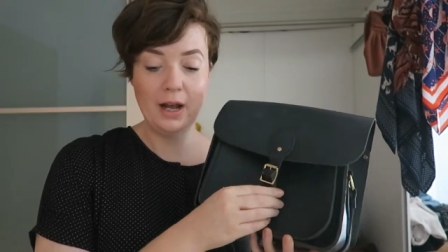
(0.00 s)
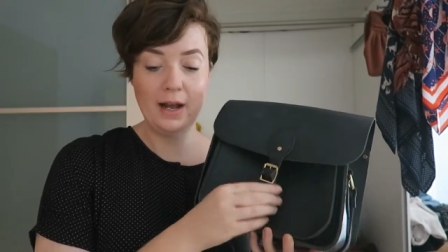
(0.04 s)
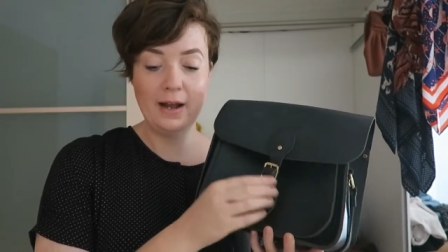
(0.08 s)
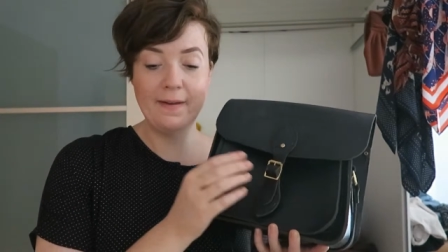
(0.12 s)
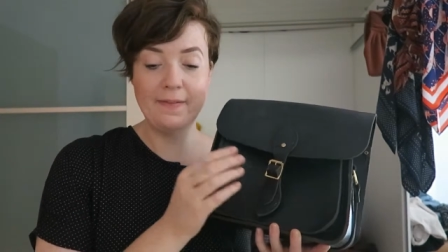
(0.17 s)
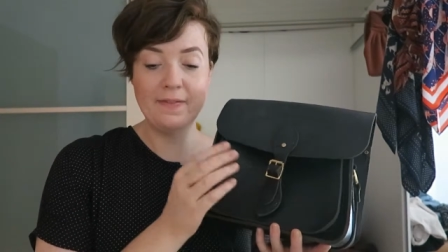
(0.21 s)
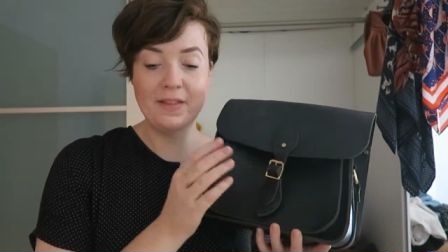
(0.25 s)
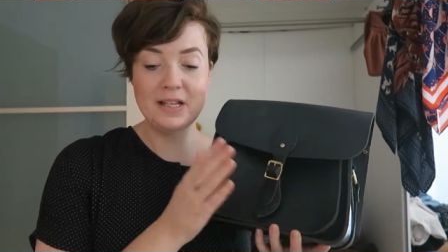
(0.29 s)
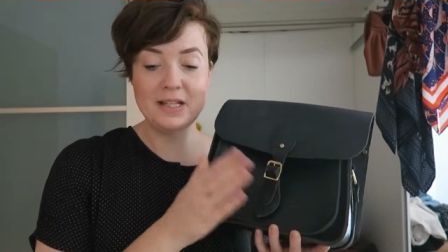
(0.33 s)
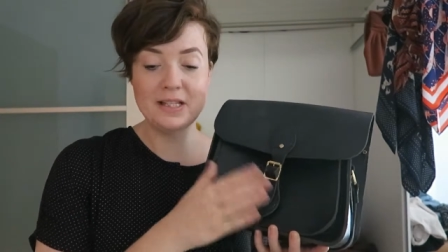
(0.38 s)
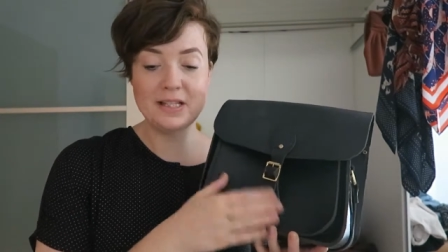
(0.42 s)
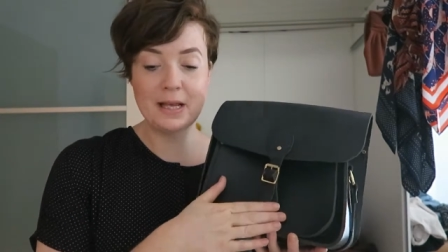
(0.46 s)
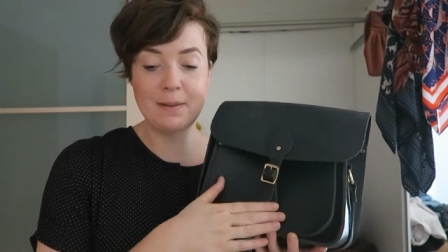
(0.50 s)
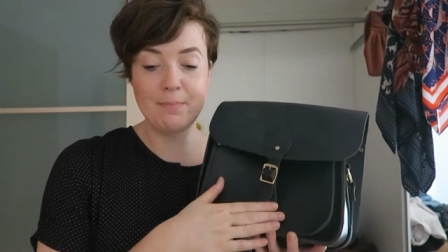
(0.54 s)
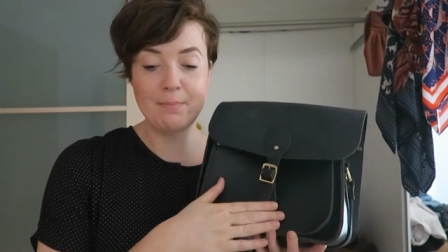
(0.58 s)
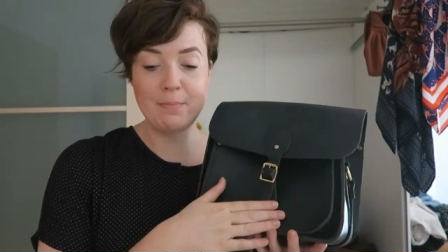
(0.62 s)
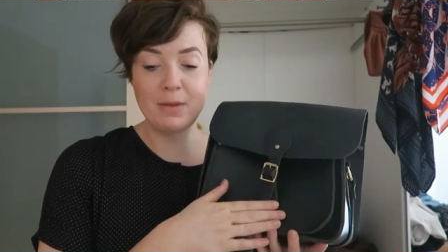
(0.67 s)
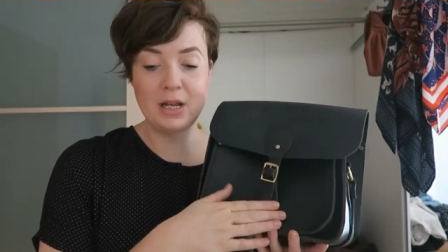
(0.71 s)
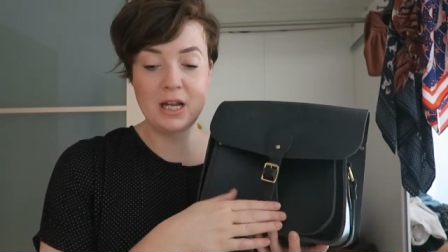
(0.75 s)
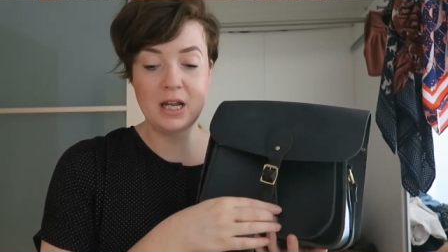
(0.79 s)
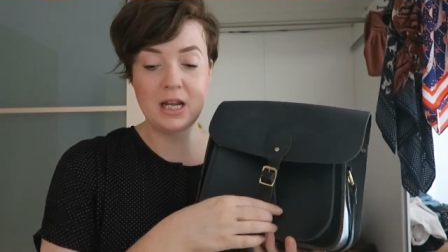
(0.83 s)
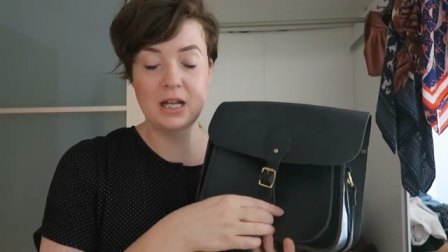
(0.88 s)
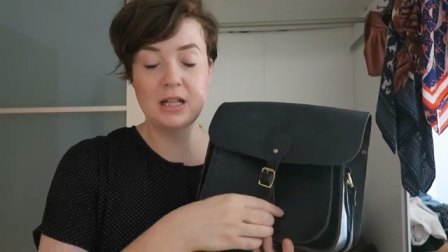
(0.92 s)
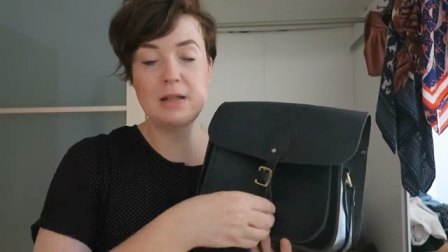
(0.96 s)
and they sent
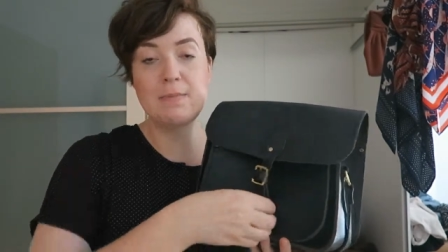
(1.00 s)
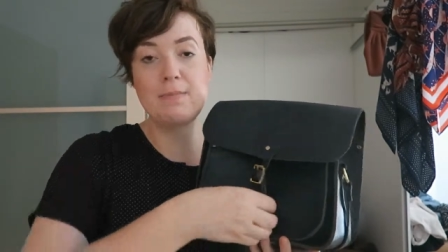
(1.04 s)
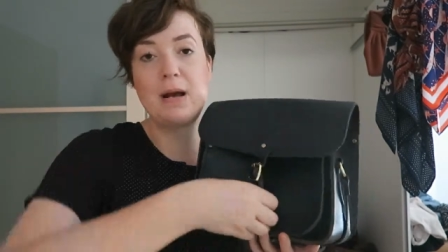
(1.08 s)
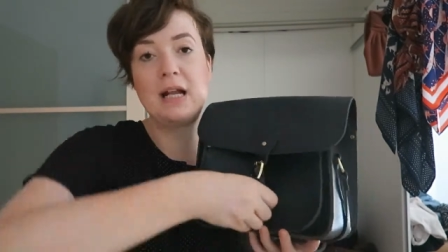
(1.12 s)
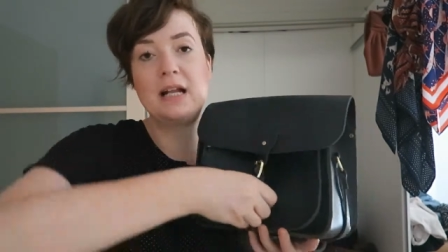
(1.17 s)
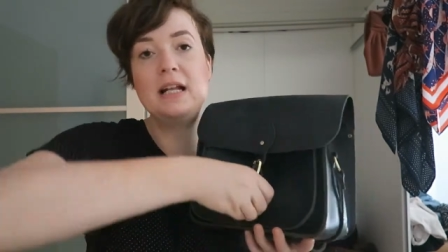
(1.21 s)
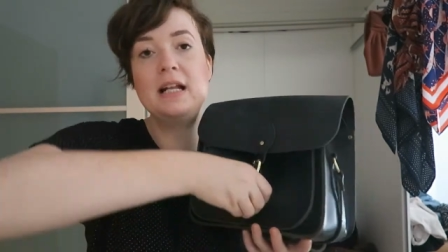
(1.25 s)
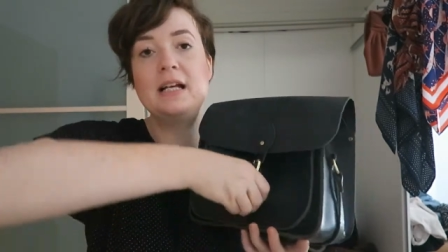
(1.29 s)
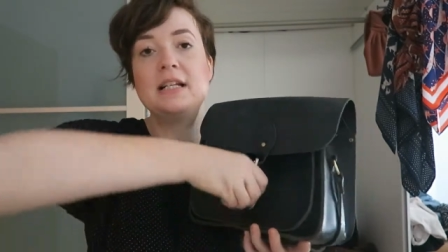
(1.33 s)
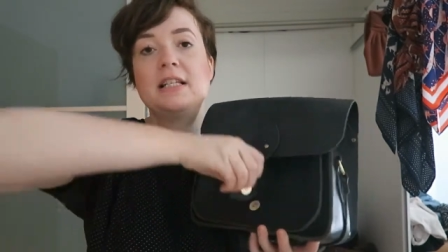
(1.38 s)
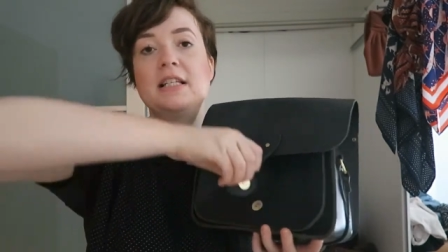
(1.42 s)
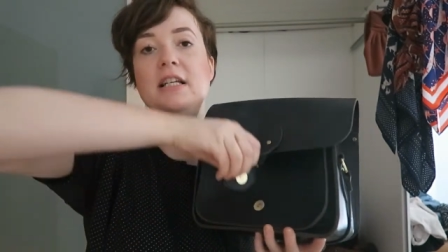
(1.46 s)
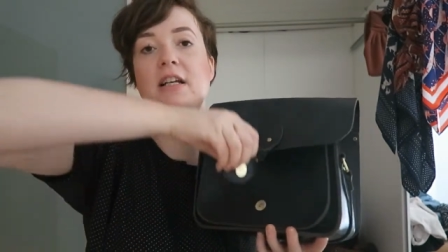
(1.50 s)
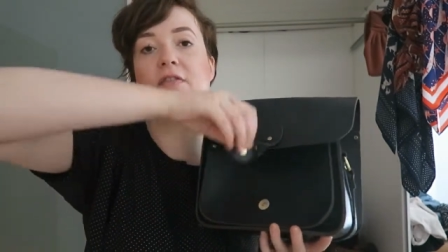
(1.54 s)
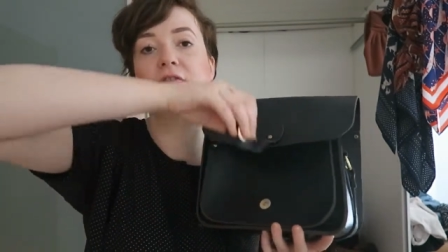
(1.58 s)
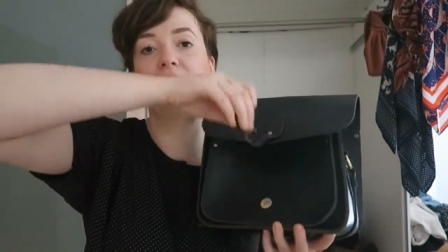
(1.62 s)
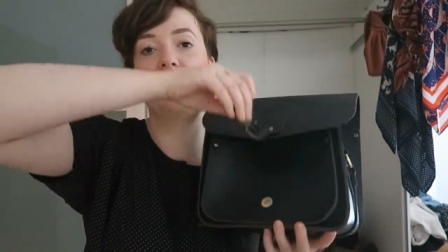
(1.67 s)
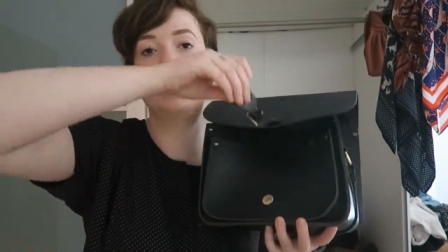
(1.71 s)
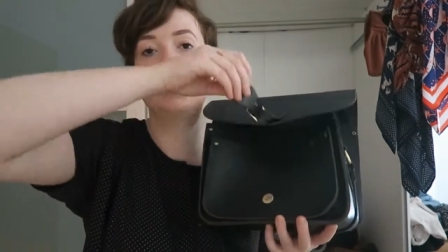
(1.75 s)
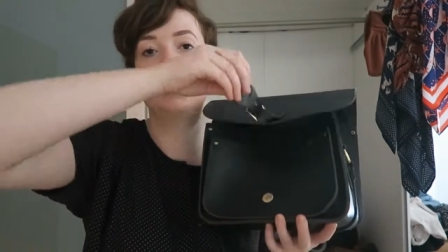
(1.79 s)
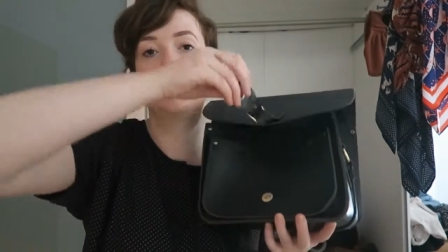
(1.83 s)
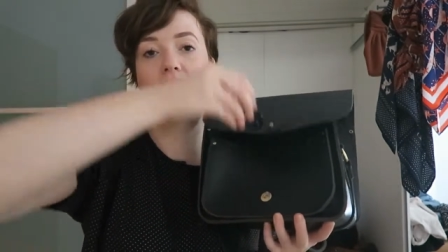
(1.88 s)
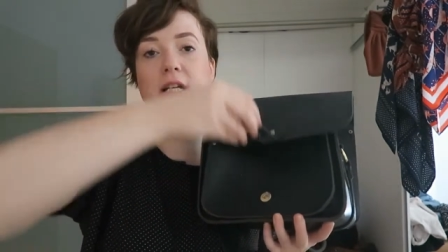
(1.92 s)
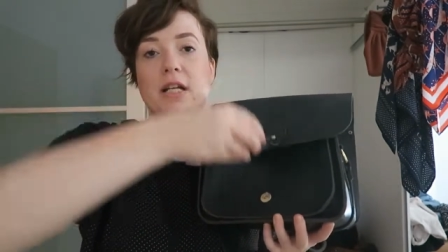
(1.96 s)
me the magnetic
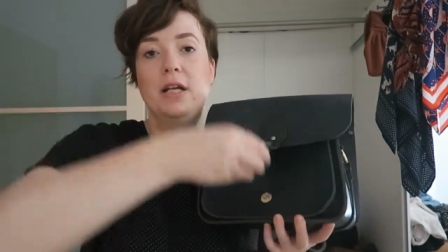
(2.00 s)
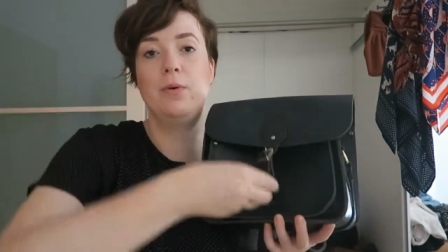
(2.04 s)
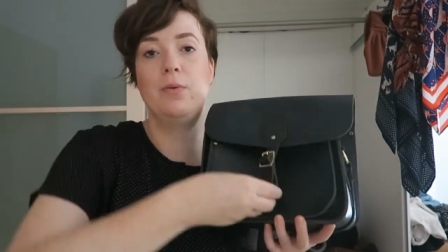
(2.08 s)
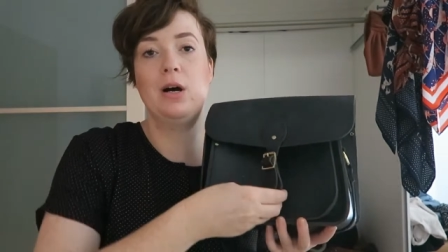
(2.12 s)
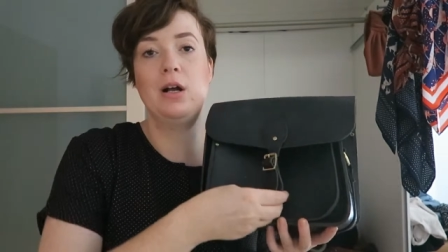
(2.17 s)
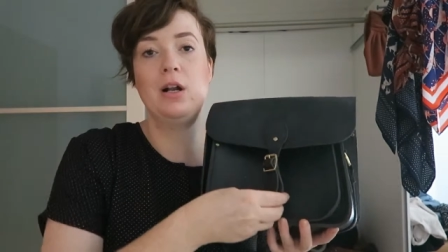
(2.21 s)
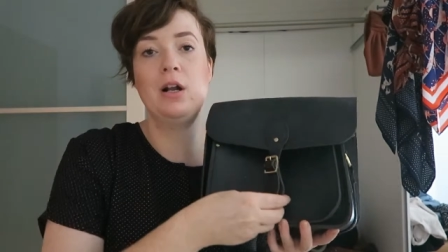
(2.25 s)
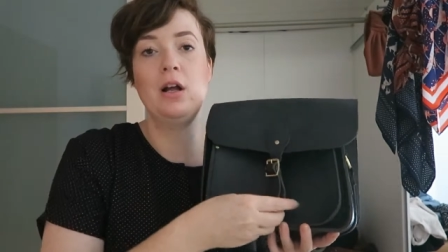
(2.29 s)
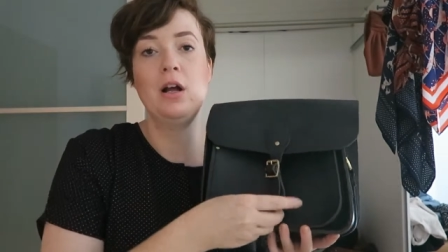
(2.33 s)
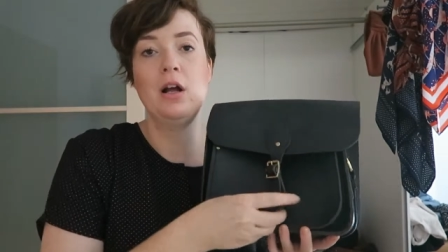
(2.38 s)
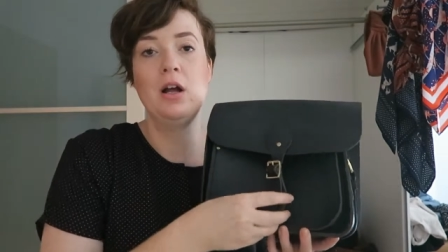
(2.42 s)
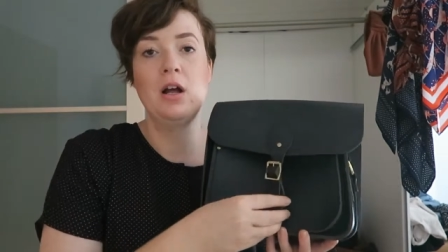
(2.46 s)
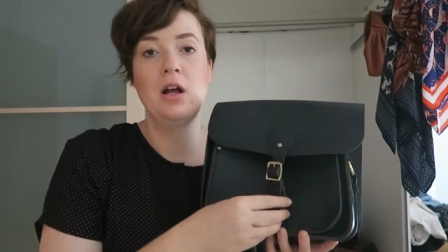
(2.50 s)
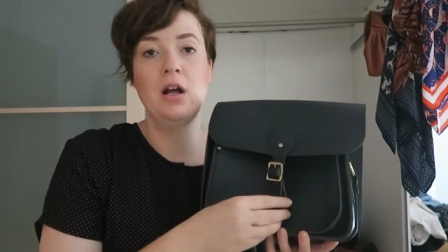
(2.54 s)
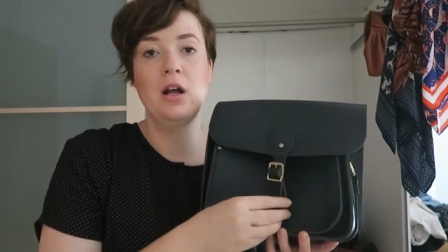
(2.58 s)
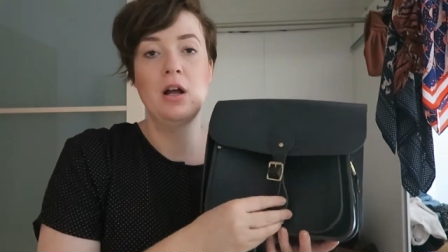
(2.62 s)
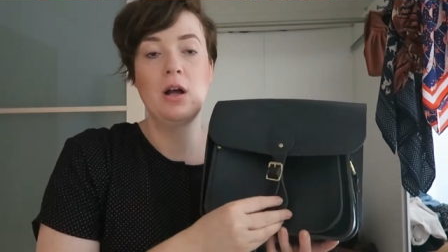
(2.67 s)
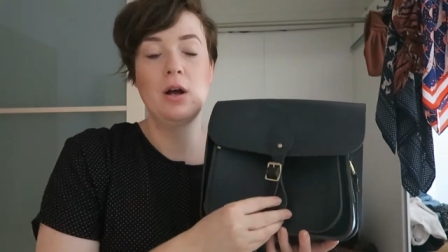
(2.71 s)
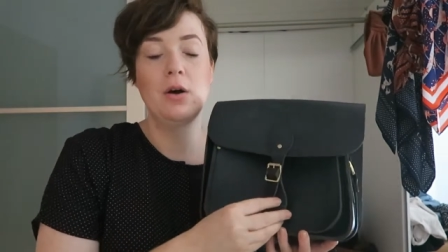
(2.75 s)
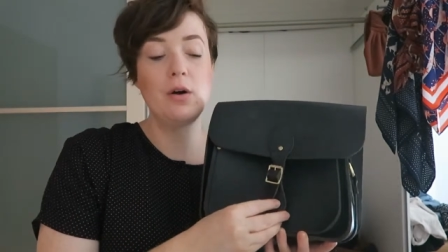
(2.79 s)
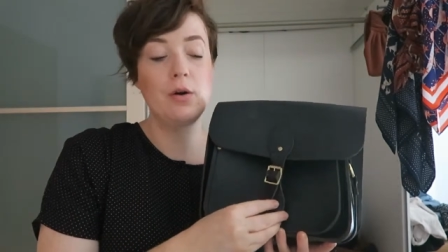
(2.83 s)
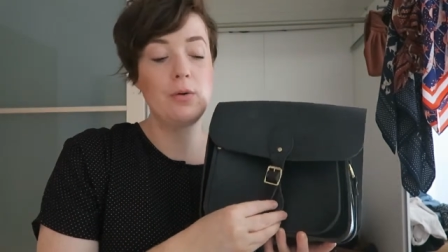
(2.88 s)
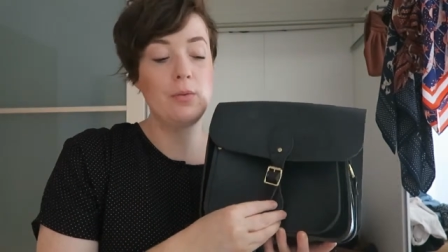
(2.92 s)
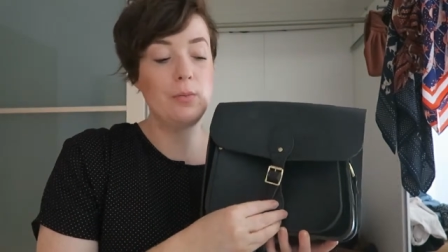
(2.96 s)
fastening one,
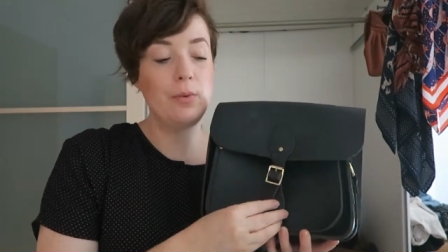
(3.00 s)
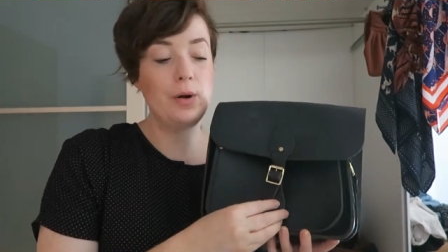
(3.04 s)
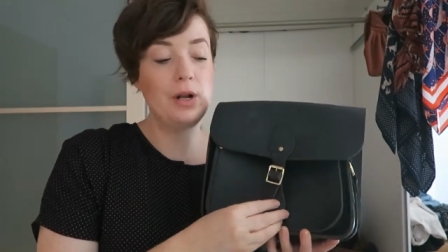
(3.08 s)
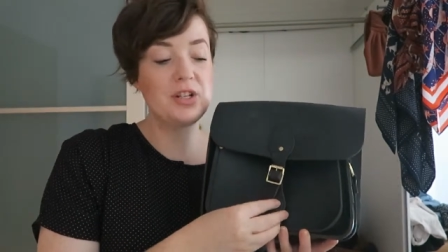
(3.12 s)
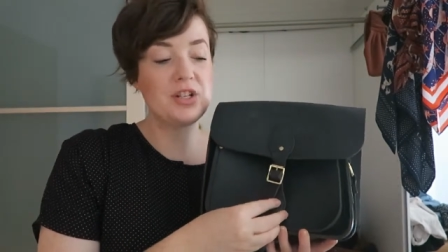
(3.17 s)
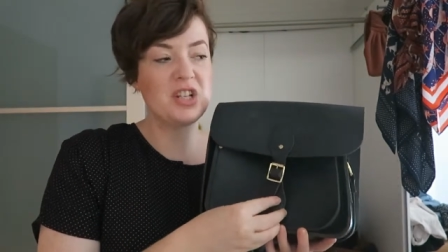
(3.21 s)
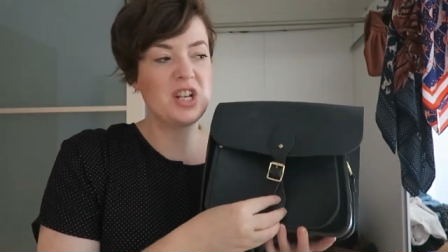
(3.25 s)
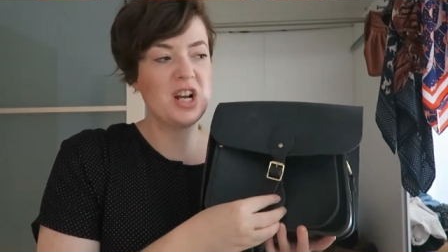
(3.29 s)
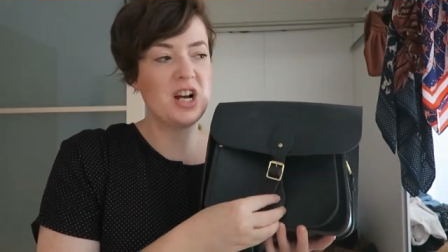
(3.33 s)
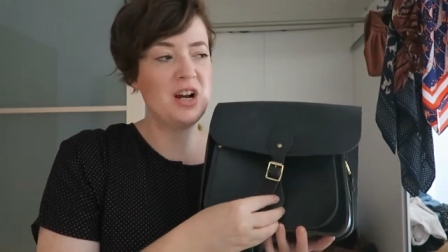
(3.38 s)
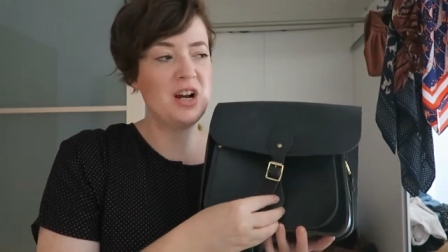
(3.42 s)
which